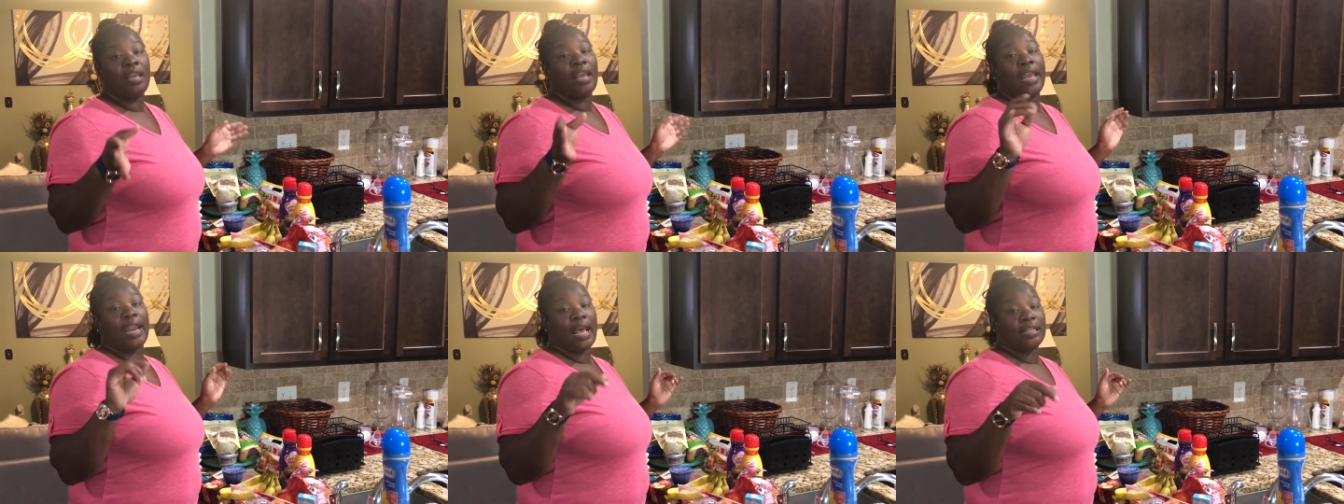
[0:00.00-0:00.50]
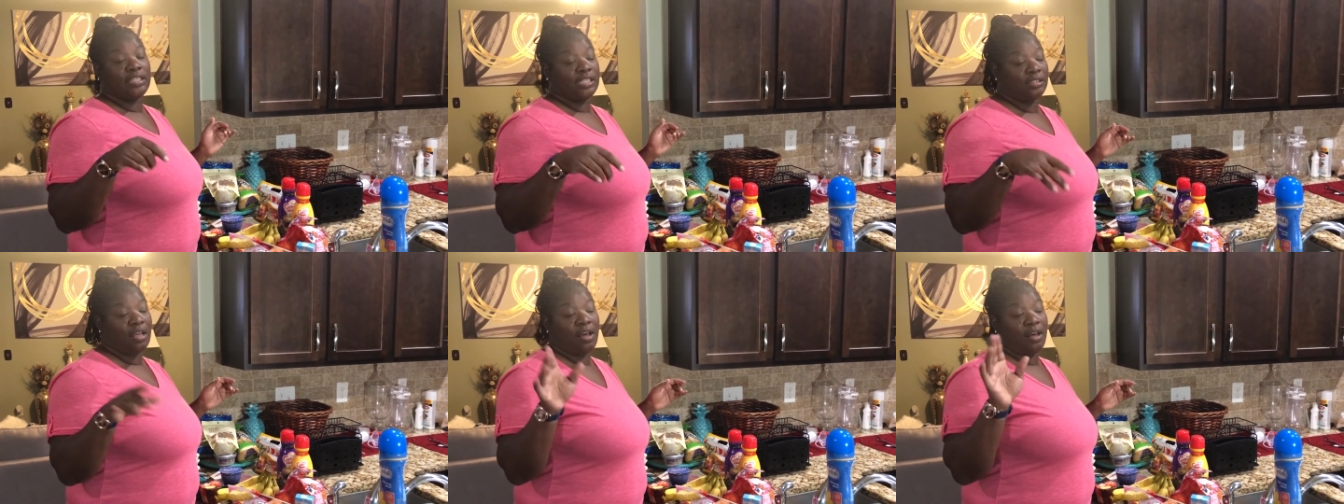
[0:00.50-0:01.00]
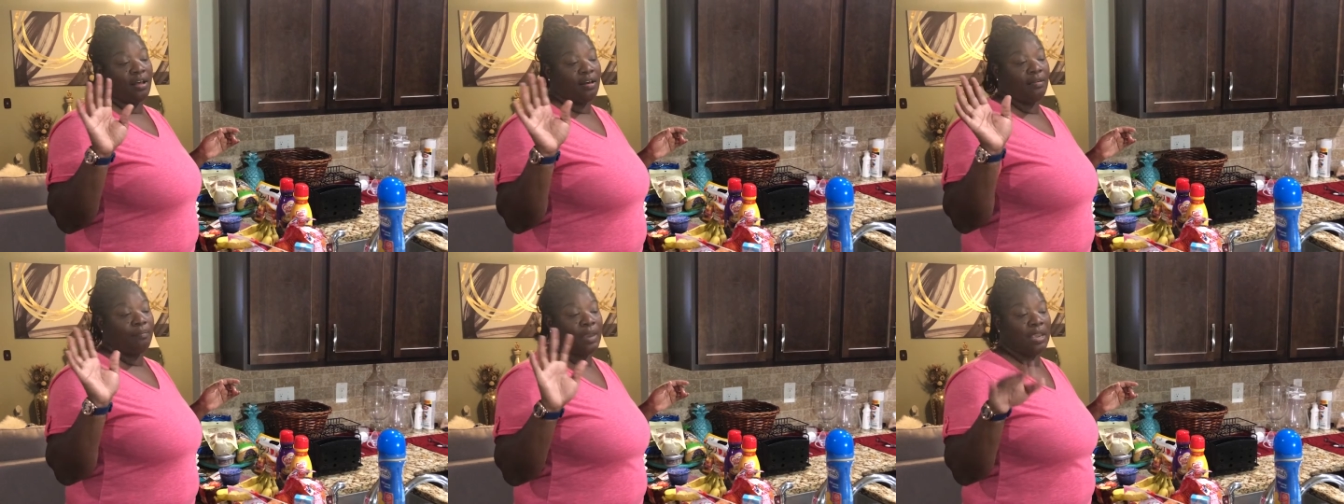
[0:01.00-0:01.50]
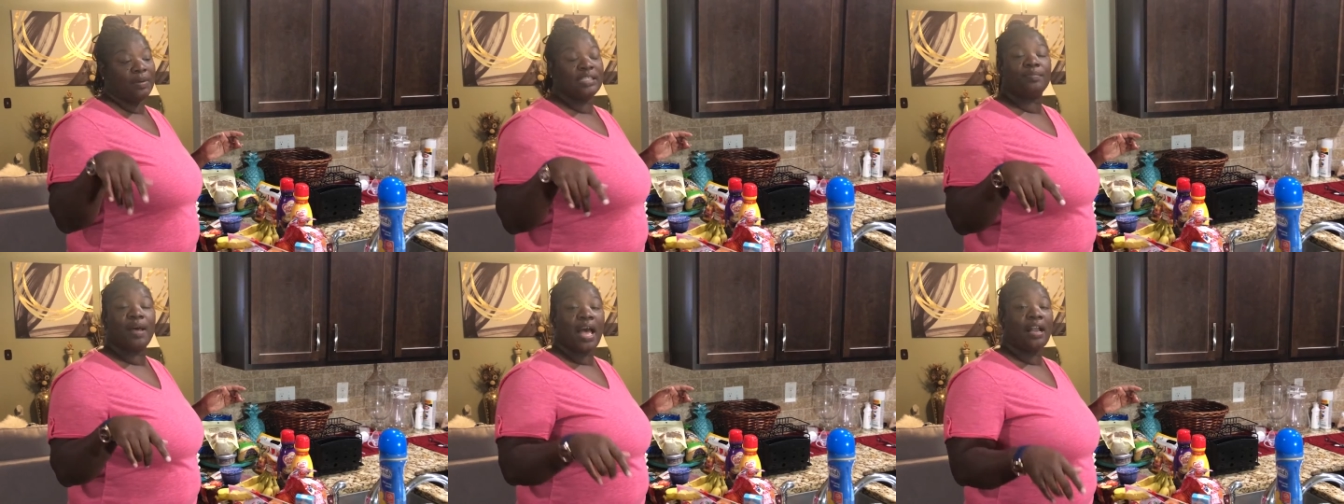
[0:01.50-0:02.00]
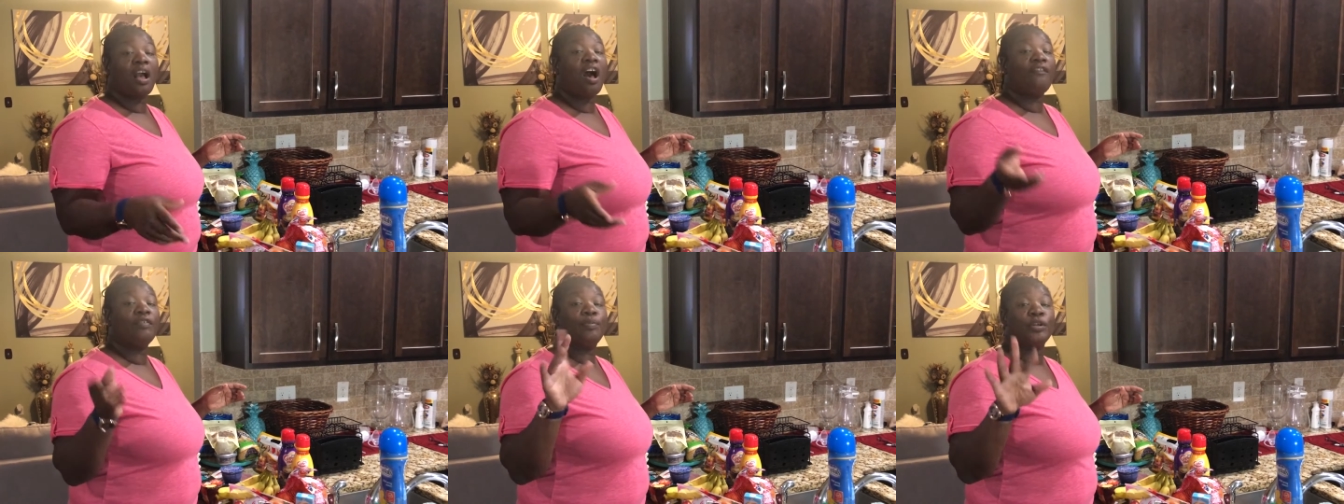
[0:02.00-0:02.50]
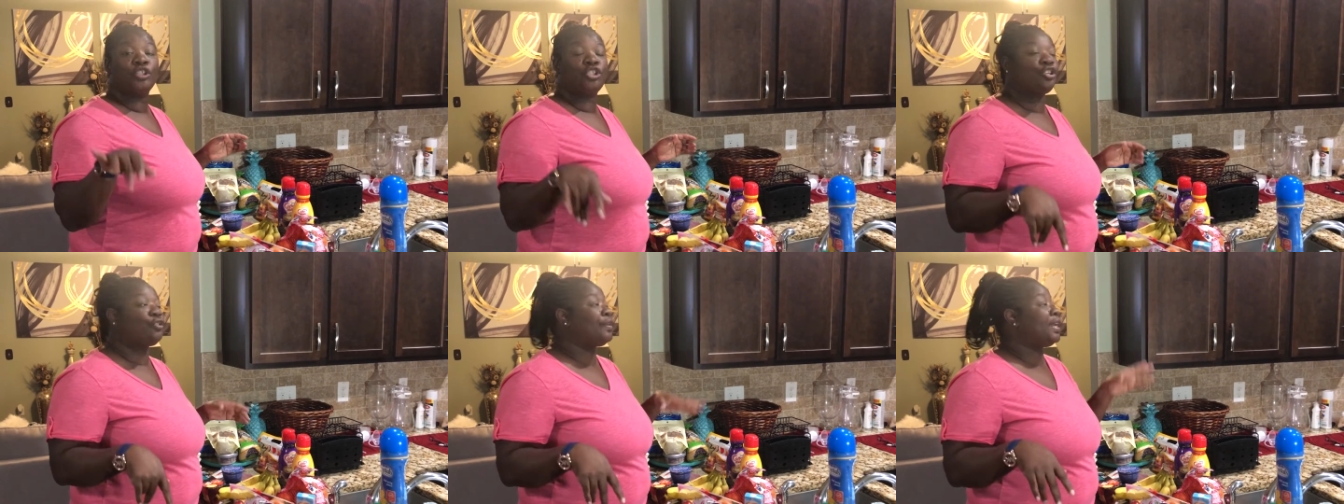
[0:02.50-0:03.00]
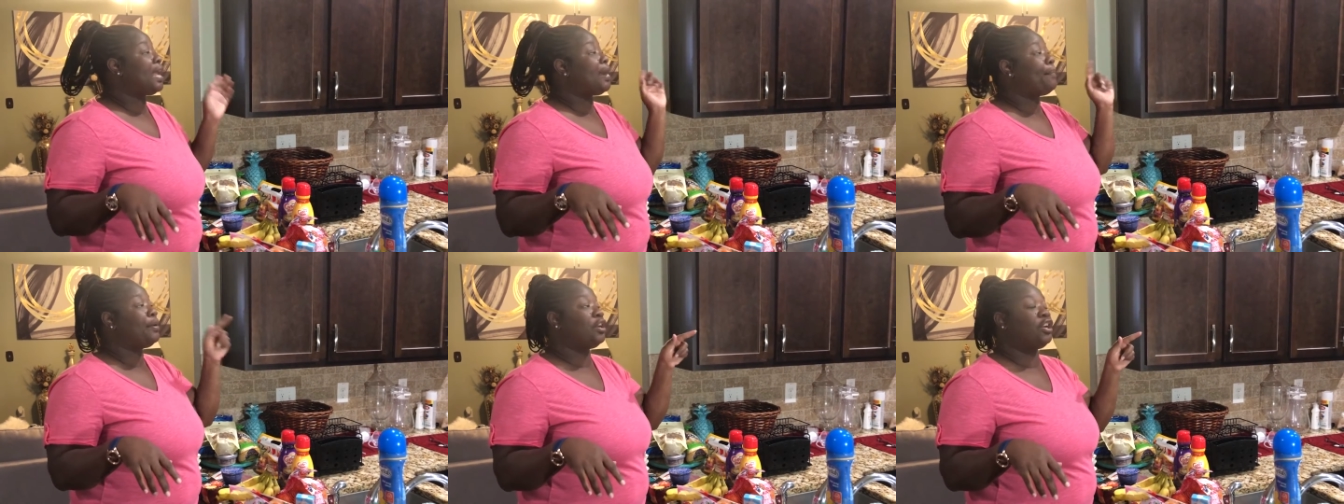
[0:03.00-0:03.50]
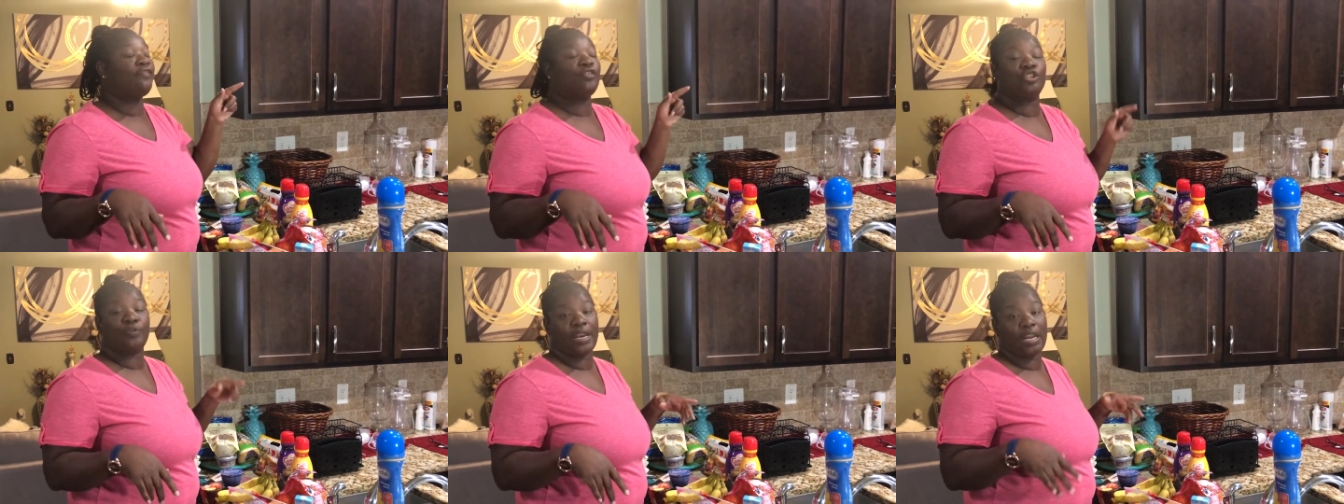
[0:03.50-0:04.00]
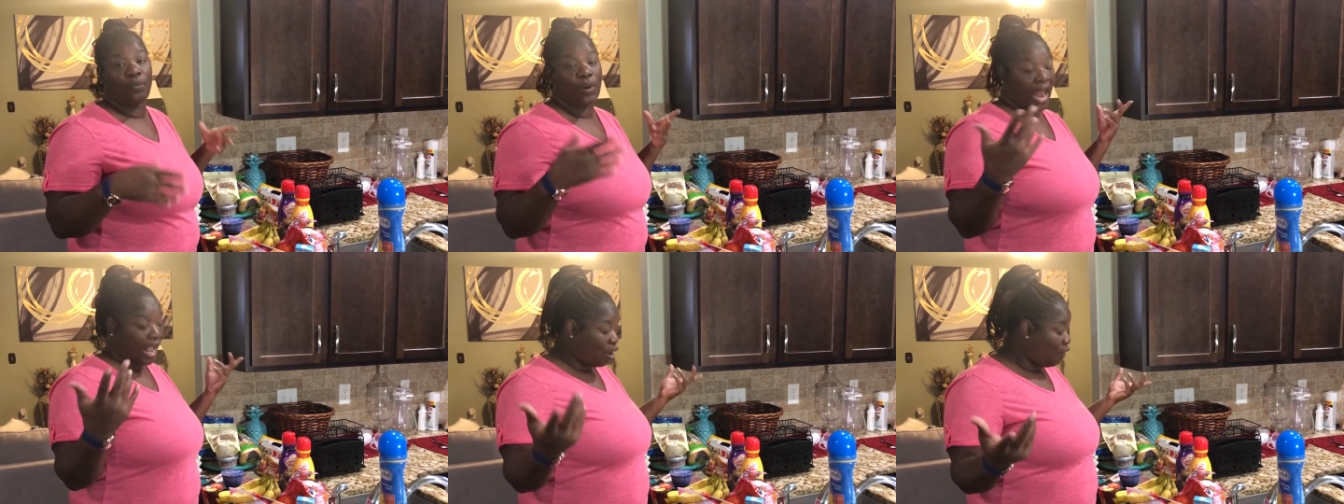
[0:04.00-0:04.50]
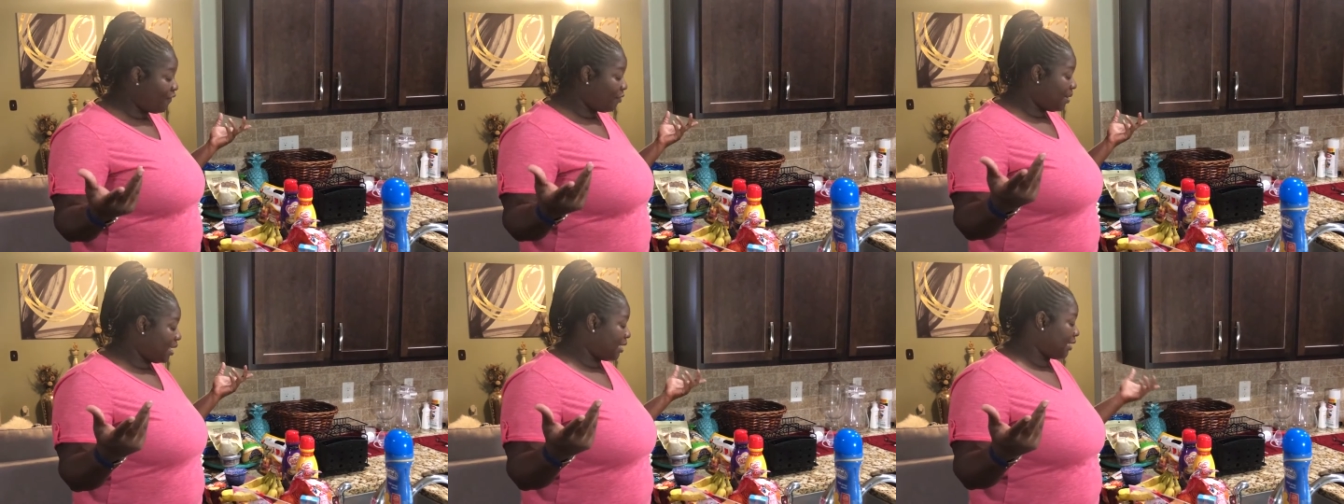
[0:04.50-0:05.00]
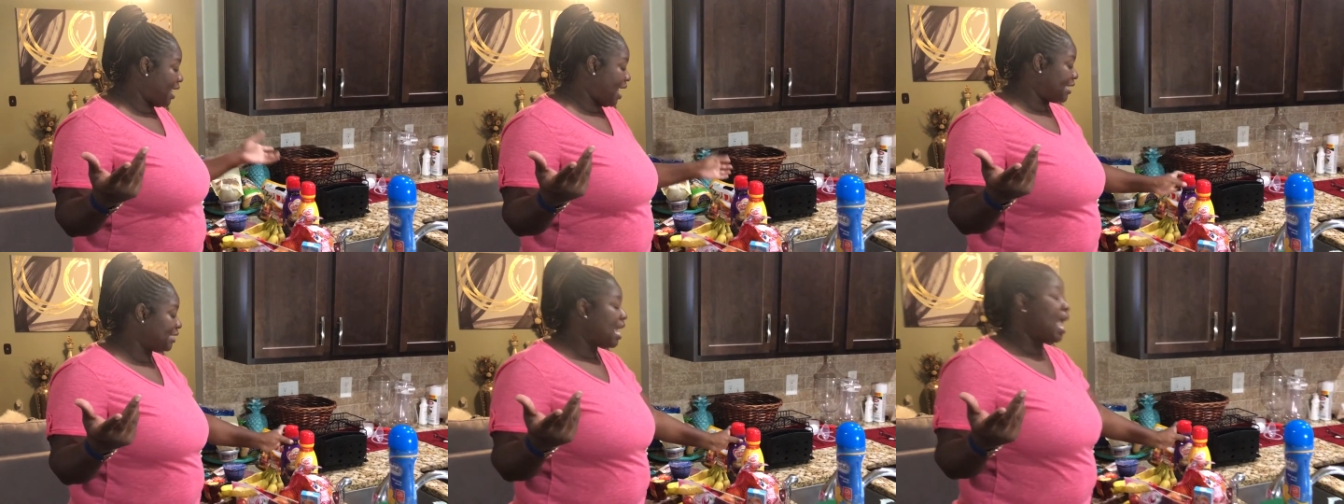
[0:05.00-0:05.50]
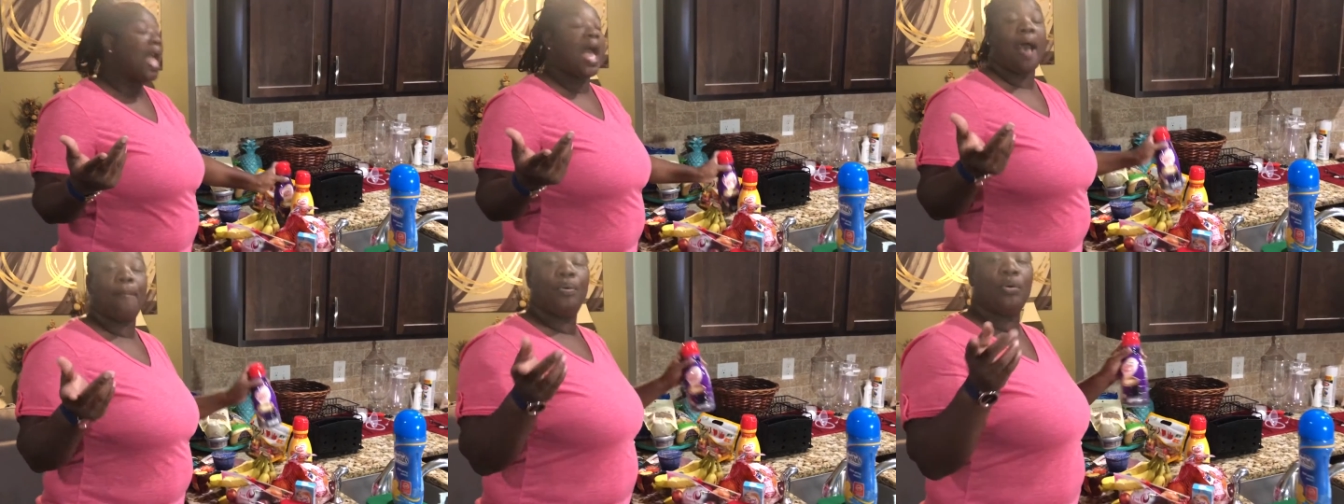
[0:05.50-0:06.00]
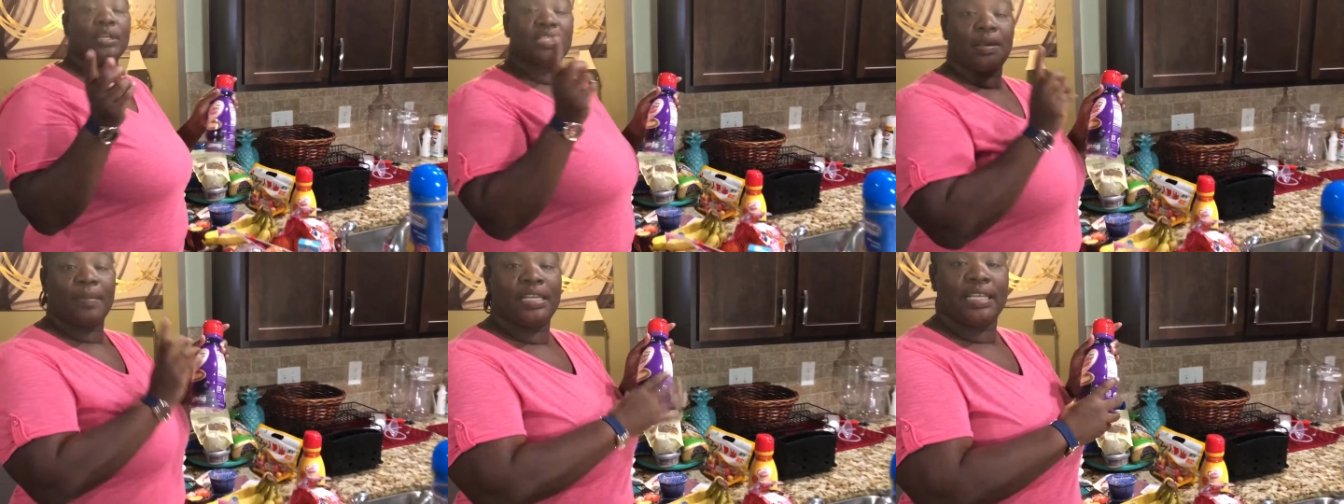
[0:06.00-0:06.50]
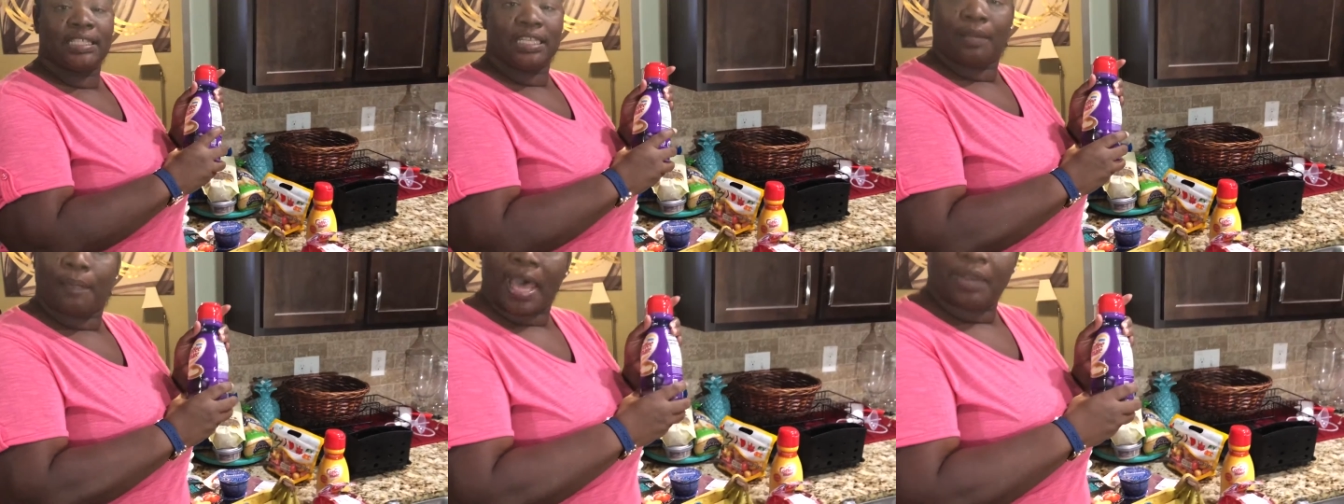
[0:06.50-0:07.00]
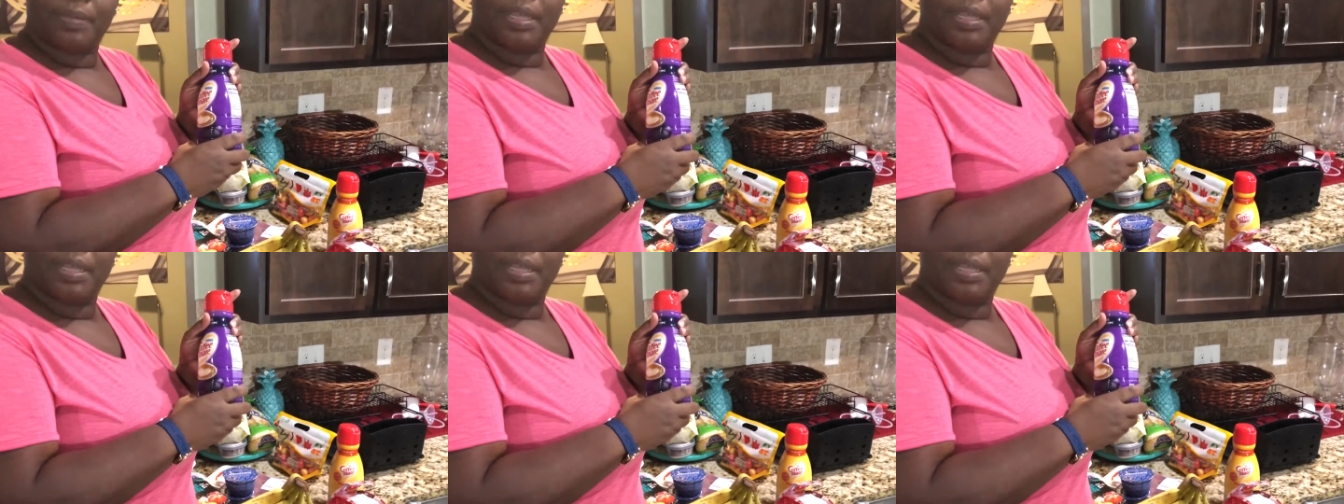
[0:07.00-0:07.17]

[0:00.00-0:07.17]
and I just uh, make me some hot coffee, put sugar in it, and put it in the refrigerator. And when I go for me a glass, I pour some of this in the bottom